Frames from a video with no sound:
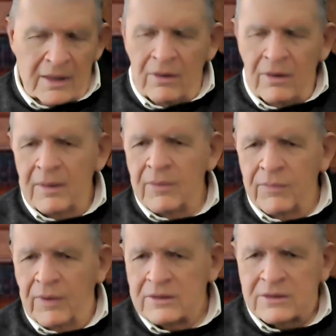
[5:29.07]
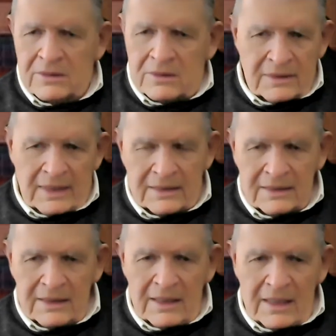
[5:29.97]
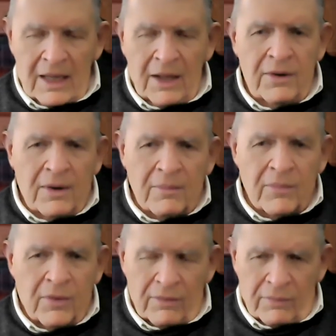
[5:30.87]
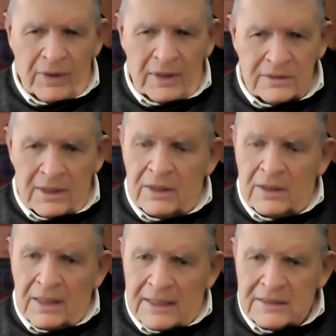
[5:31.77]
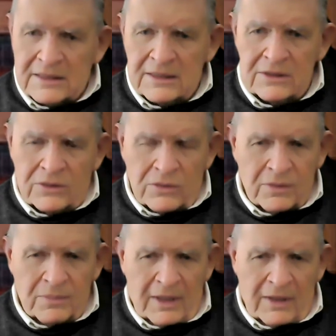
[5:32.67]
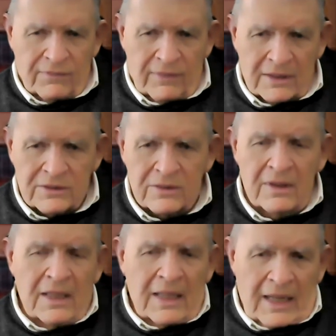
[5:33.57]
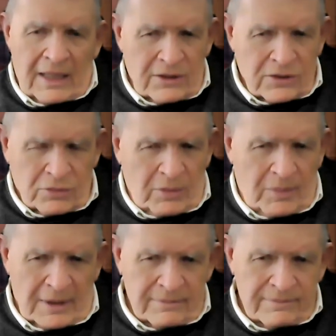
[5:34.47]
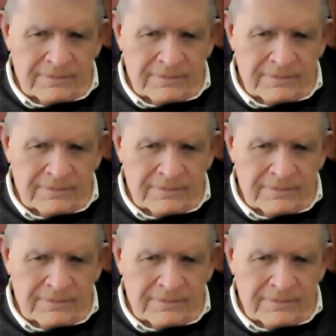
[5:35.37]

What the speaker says: There are a number of ways to do that. A number of ways. They can license you to manufacture and distribute.